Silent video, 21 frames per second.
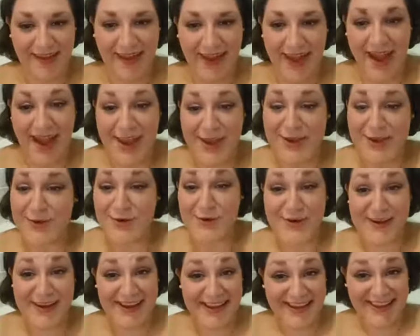I
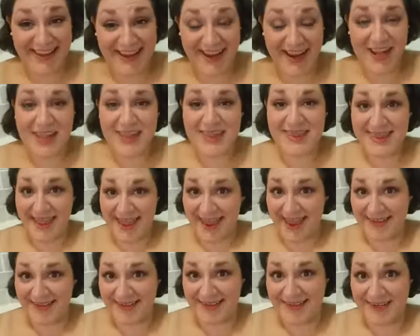agree
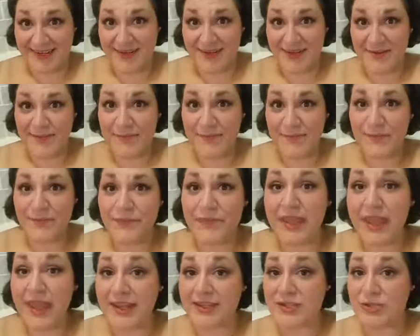that
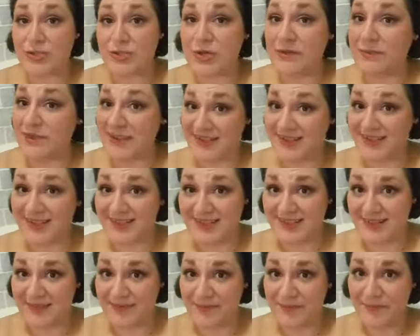
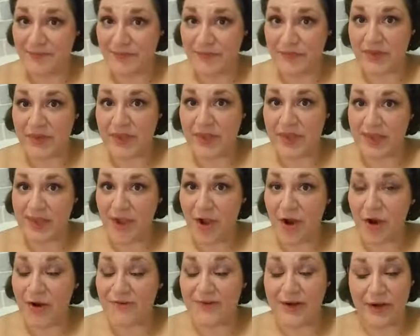extremists
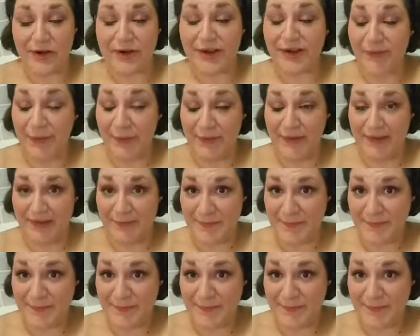are very annoying.